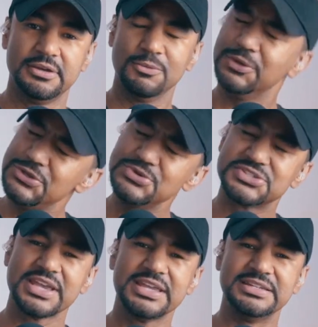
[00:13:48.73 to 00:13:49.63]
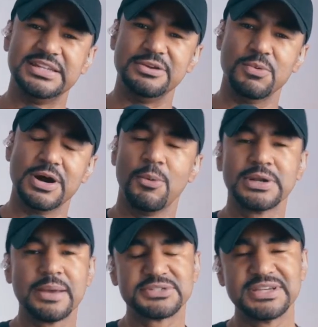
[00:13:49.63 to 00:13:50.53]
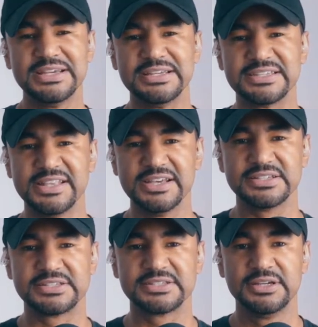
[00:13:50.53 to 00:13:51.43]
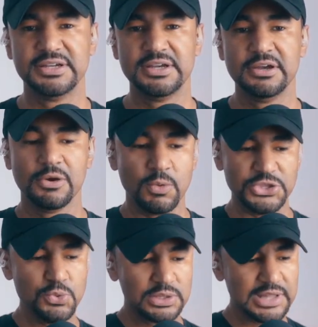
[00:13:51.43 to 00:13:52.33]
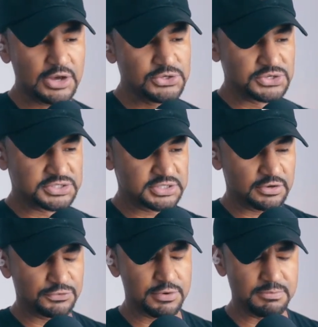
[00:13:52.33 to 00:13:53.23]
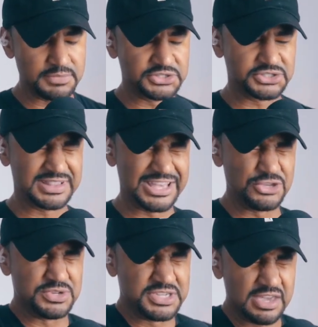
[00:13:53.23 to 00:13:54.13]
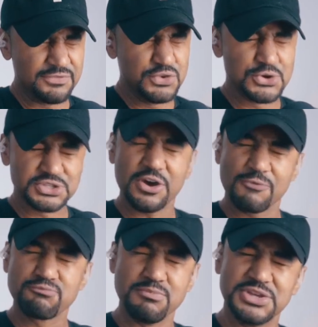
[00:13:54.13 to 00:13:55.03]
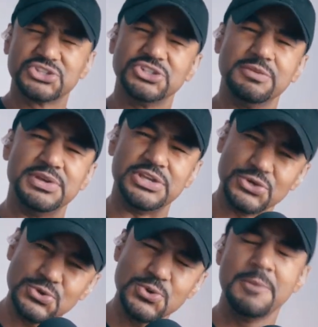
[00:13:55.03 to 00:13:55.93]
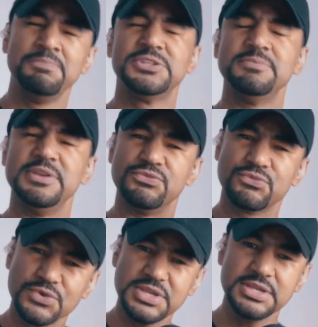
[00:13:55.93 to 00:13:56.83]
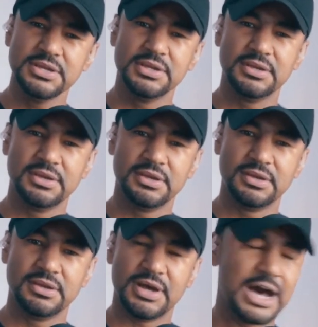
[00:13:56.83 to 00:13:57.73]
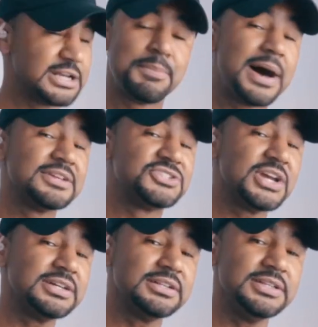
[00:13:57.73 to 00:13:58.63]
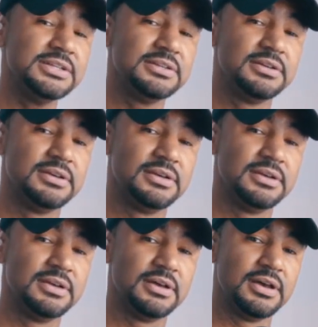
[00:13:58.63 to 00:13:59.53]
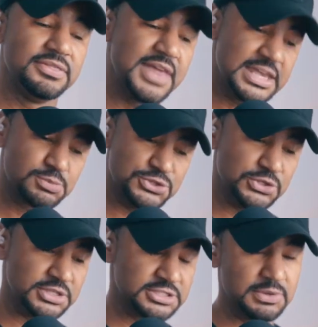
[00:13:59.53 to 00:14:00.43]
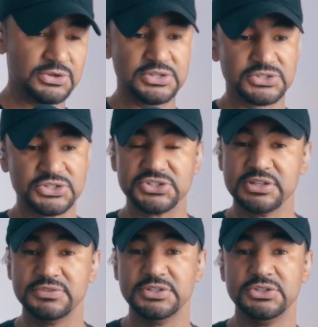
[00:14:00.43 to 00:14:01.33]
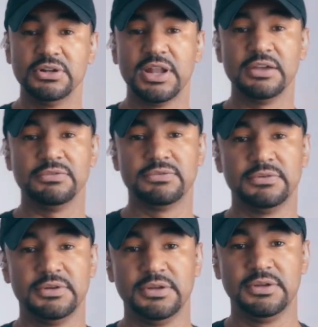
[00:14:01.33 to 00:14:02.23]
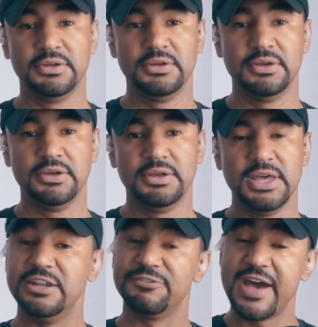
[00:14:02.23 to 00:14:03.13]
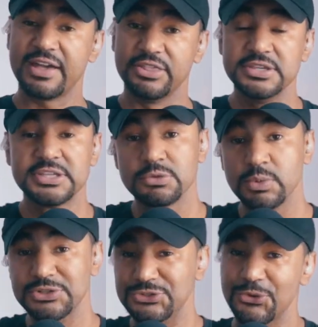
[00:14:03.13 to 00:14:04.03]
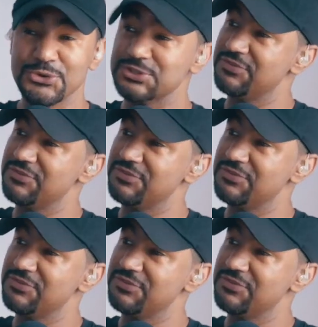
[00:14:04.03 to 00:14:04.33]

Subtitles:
What are you saying, D1? What I'm saying is this. When you allow yourself permission, like you give yourself permission to be you, to be free, unapologetically, that's when you'll experience a shift in your life. And in fact, this is when doors of